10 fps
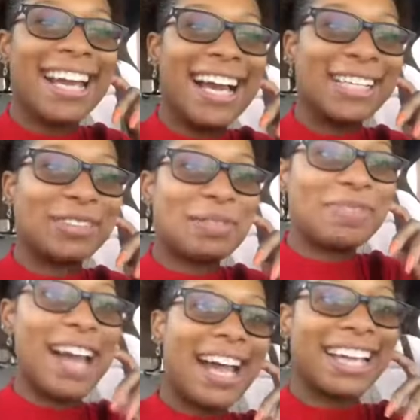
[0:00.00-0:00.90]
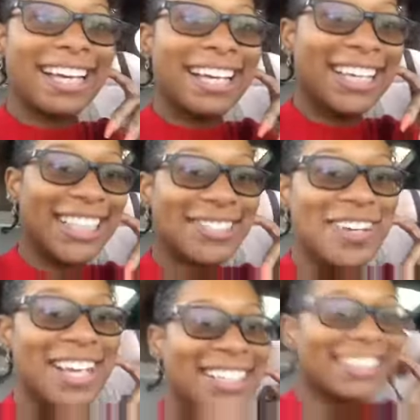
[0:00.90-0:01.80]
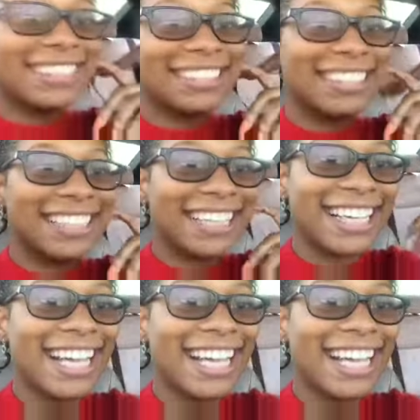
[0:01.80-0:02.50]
guys, we're back and here's my auntie.